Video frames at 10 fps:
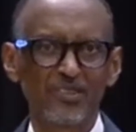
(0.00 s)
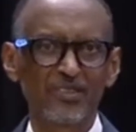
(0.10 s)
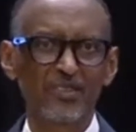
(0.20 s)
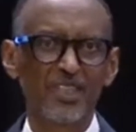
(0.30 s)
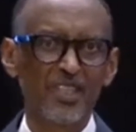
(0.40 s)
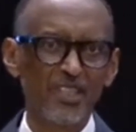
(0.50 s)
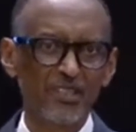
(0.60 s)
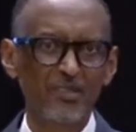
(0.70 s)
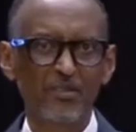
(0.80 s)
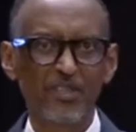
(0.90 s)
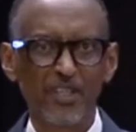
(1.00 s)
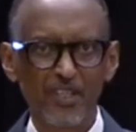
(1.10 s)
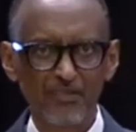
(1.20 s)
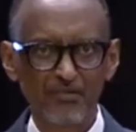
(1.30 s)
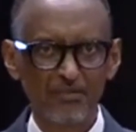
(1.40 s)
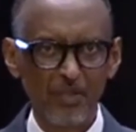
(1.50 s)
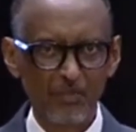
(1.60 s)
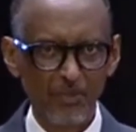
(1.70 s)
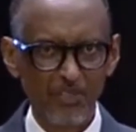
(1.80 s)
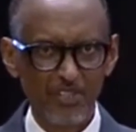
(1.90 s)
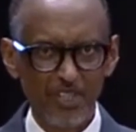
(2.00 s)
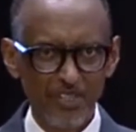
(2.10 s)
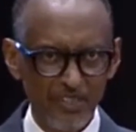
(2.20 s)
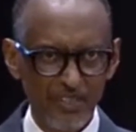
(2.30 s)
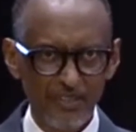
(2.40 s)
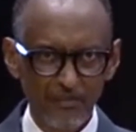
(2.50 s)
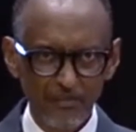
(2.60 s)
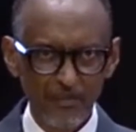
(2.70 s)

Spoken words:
when the UK approached us, and